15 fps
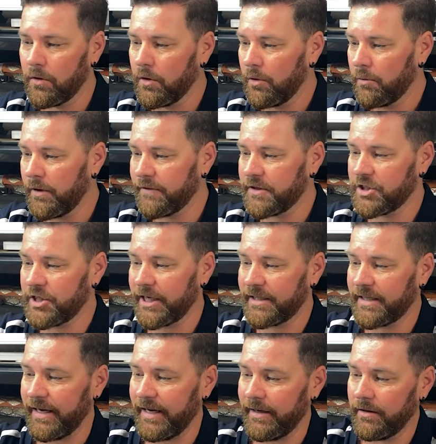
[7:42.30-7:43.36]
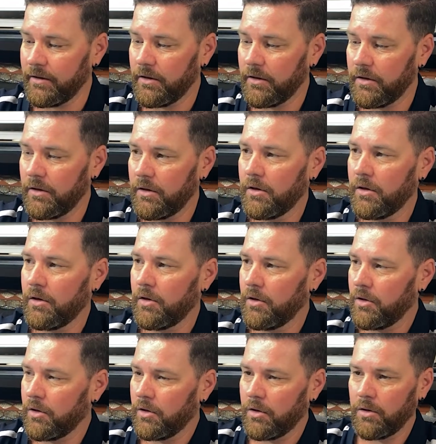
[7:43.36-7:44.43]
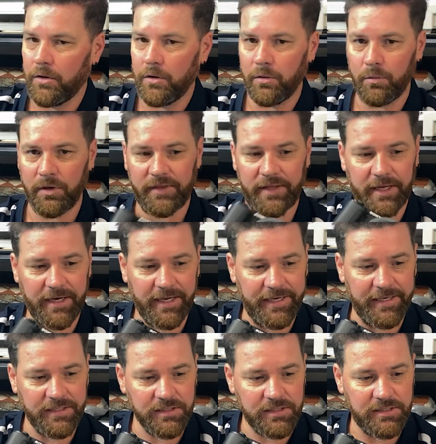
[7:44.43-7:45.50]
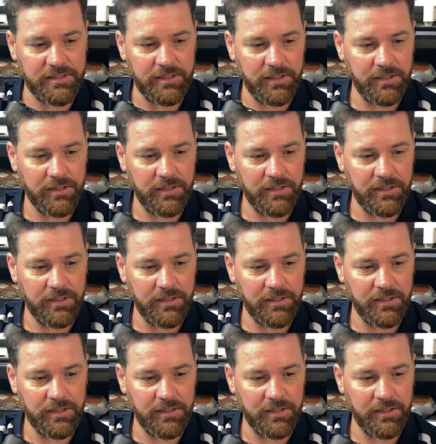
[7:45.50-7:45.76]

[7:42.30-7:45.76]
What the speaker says: we'll have to check that with our lens